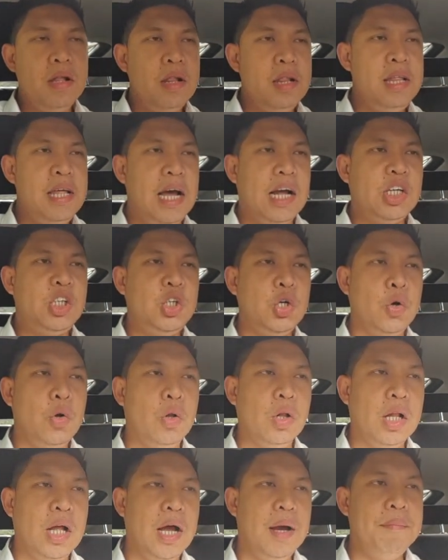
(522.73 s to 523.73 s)
the
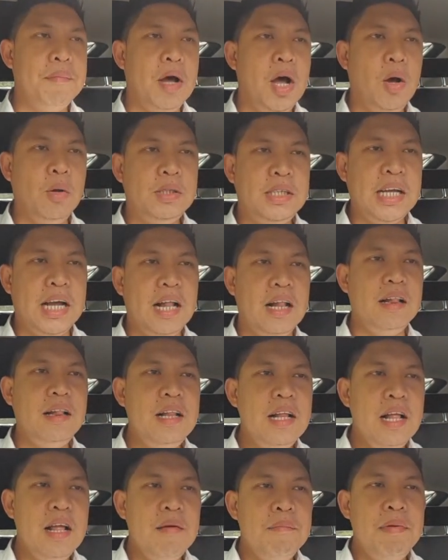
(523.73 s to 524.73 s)
actual hotel,
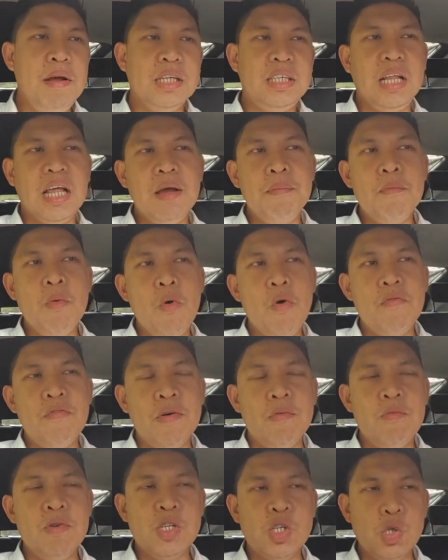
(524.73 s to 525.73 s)
but it's like more of
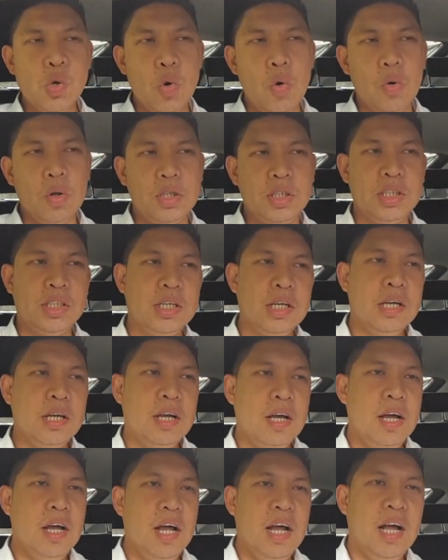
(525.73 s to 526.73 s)
a resort,
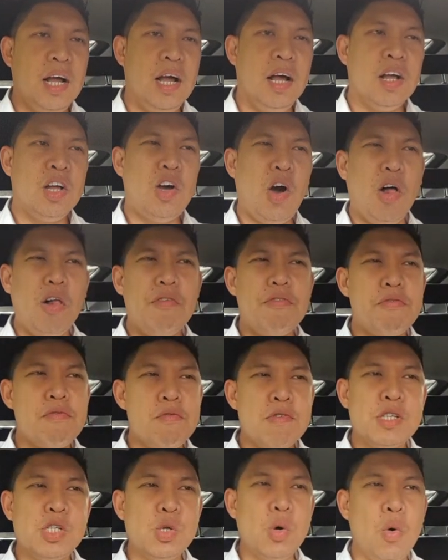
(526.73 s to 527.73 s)
golf
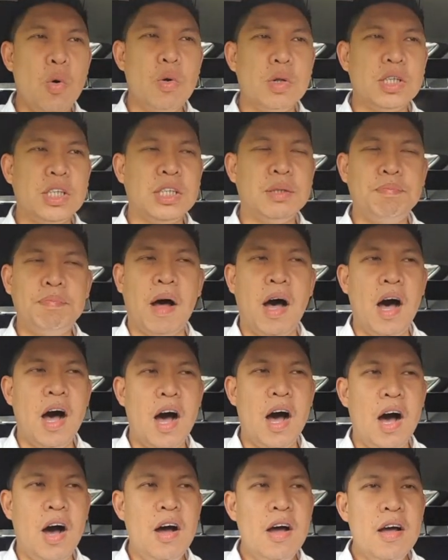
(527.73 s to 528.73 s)
resort,
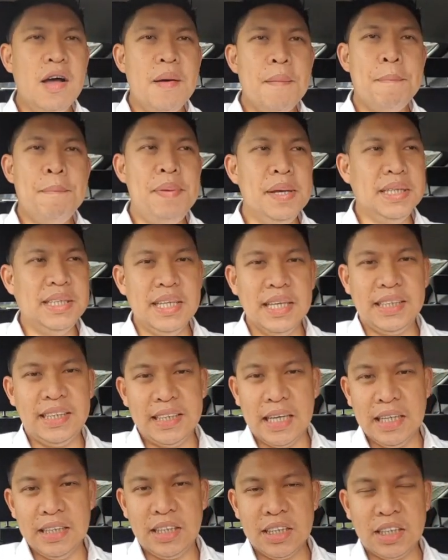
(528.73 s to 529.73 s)
spa, business
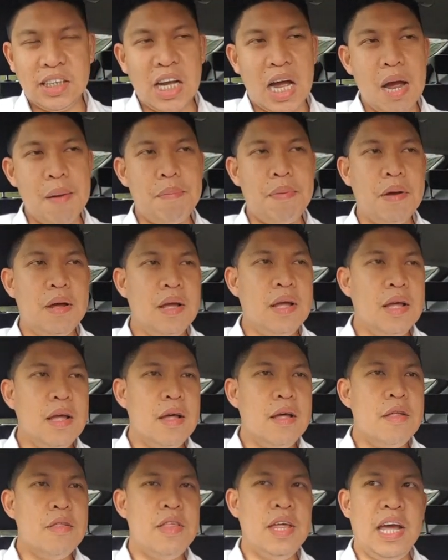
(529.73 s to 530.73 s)
center type
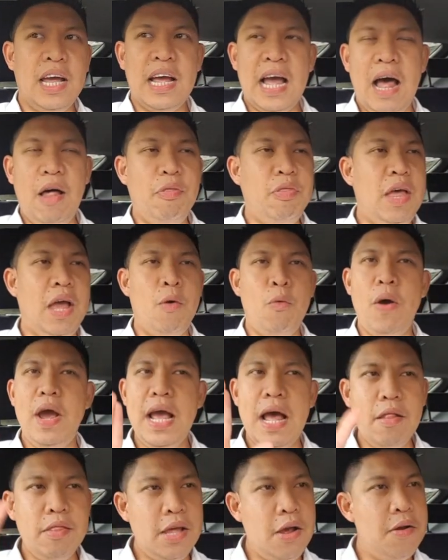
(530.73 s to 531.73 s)
thing out there, way
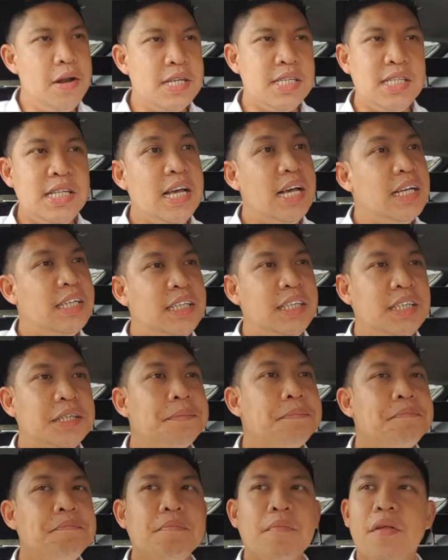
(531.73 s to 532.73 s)
out there in the sticks.
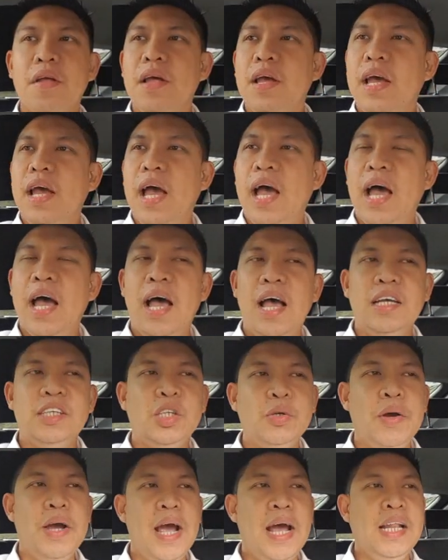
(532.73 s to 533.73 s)

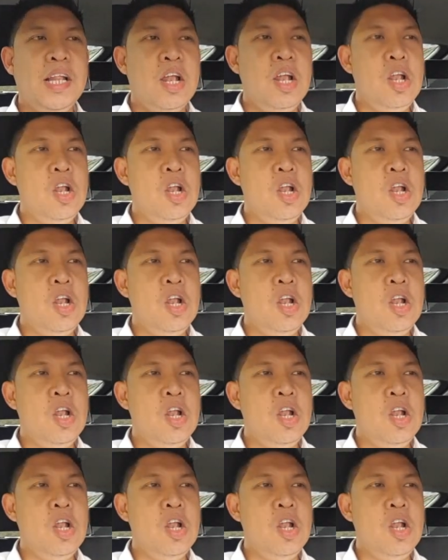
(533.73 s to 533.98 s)
So we had